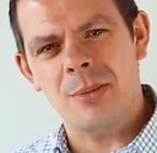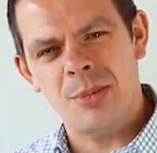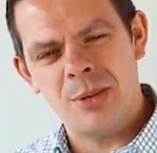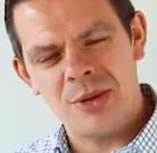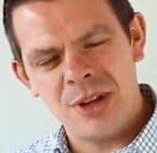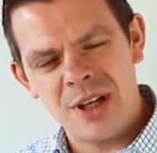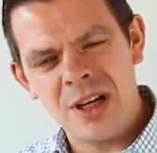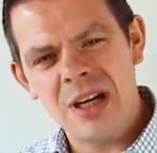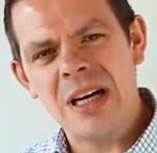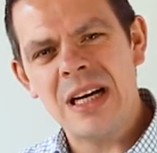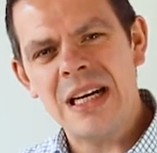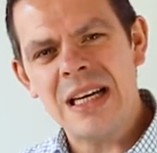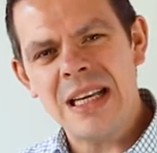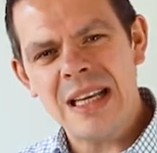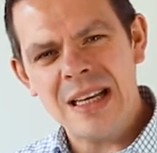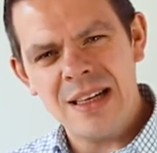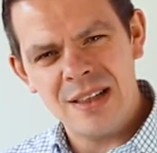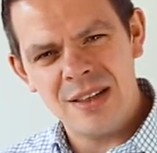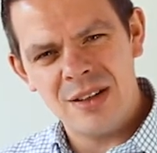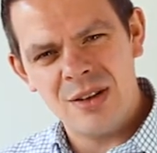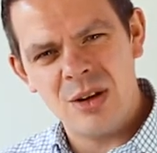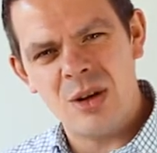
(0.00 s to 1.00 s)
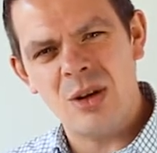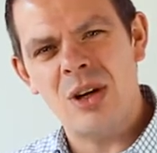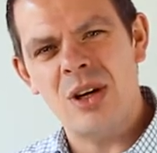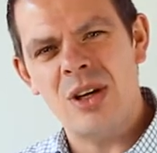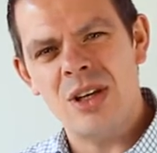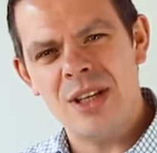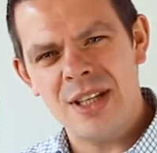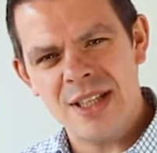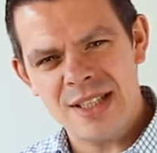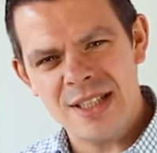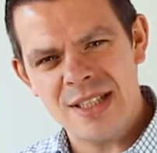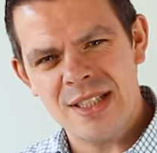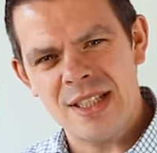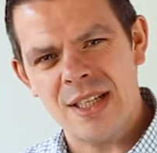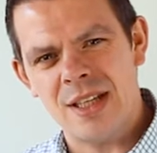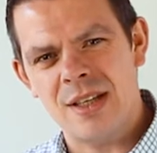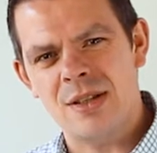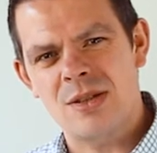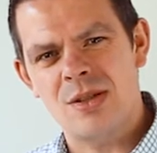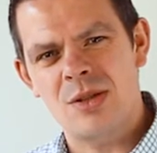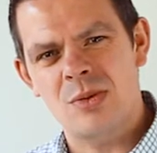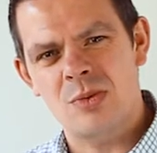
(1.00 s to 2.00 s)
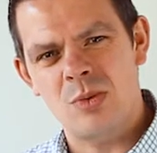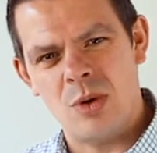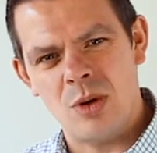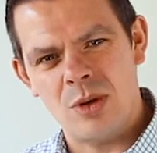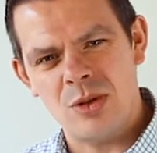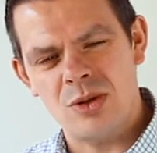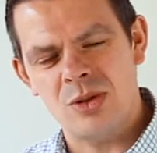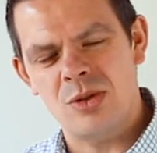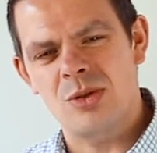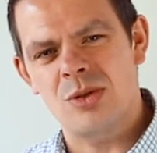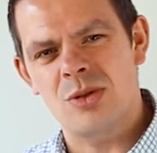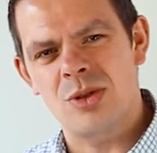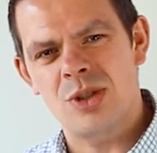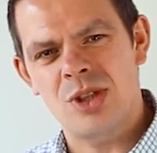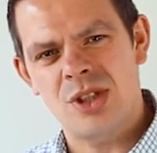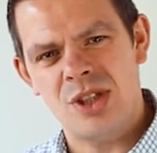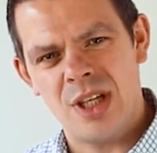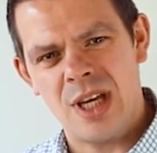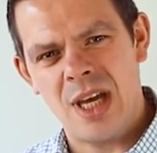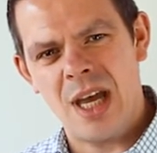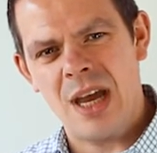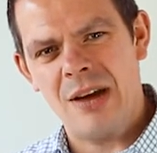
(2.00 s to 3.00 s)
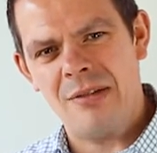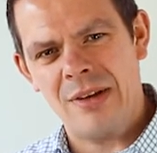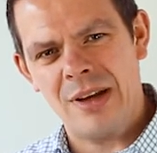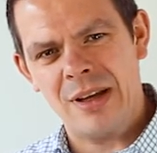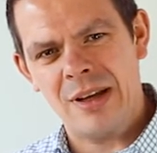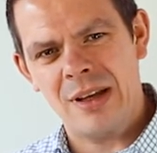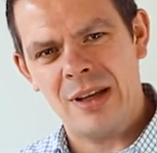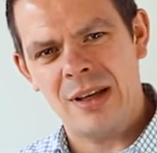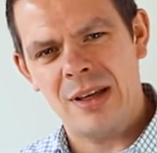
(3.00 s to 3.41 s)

but they're clearly not listening to what you're sharing.